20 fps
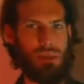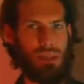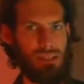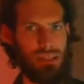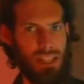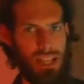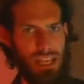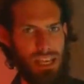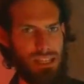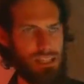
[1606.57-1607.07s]

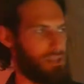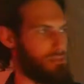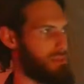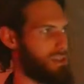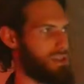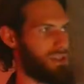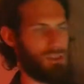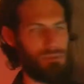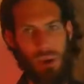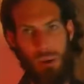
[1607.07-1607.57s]
lazy
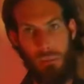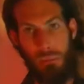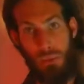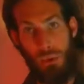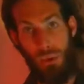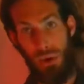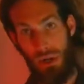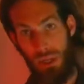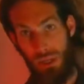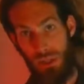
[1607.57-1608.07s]
because my
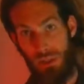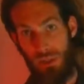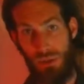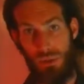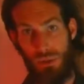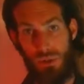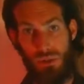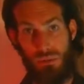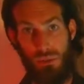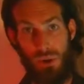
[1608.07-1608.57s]
board is so
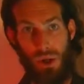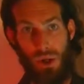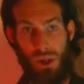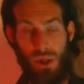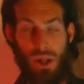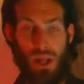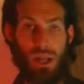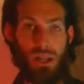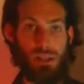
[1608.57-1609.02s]
small.